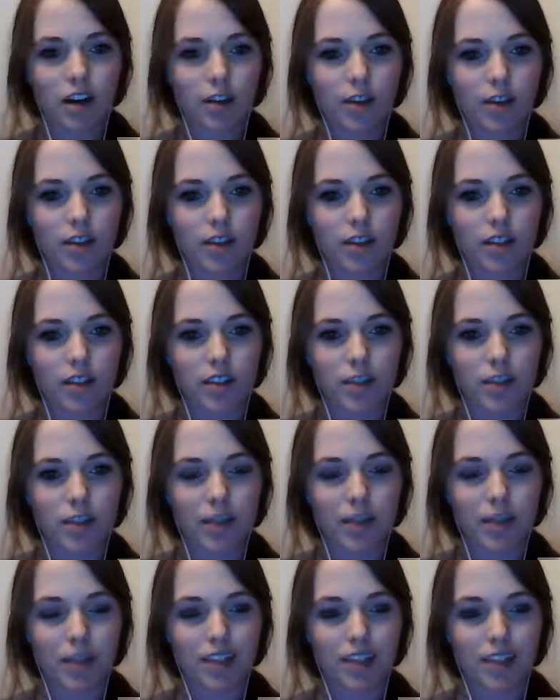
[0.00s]
because there's so
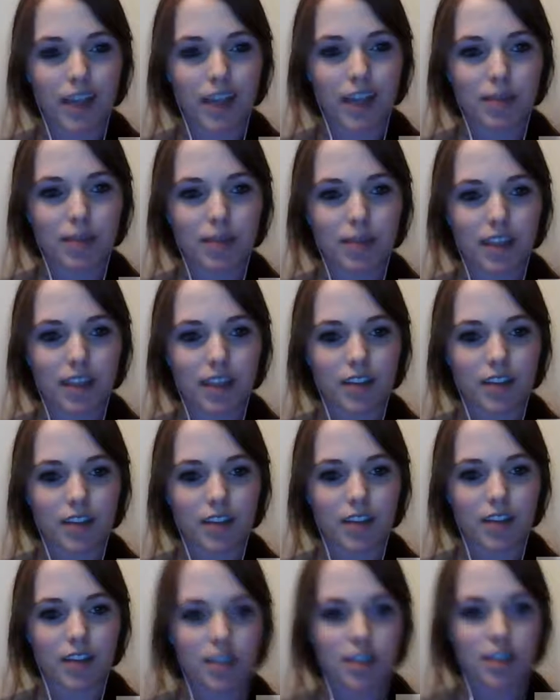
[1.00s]
many steps. Like it's not
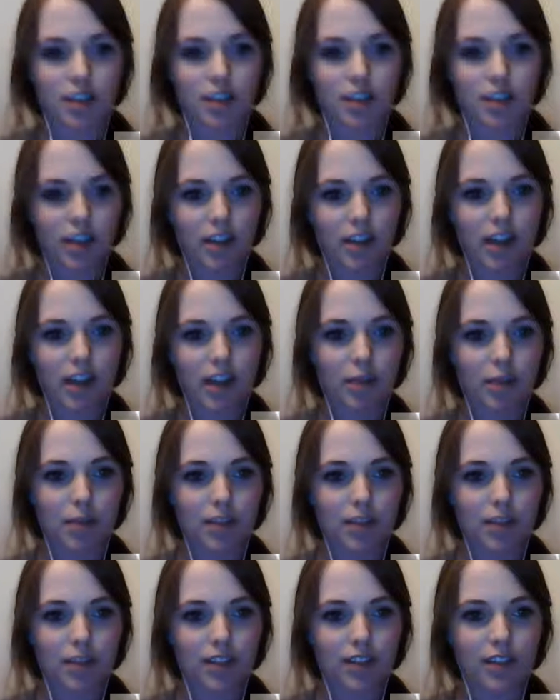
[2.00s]
just attorney-client
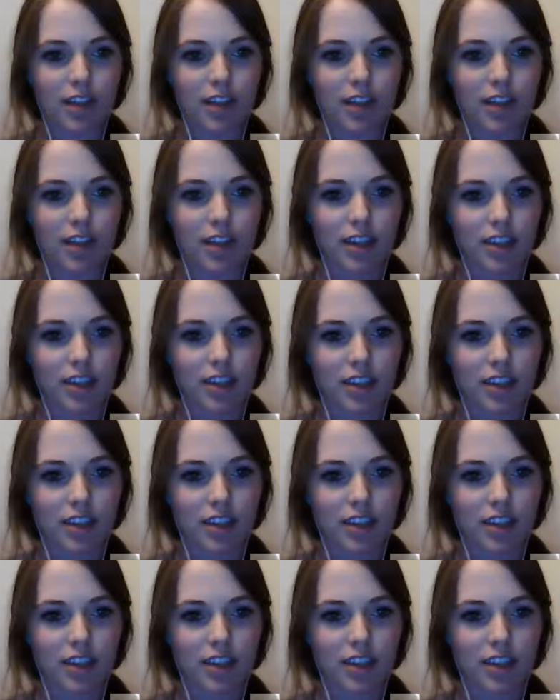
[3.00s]
privilege like hers,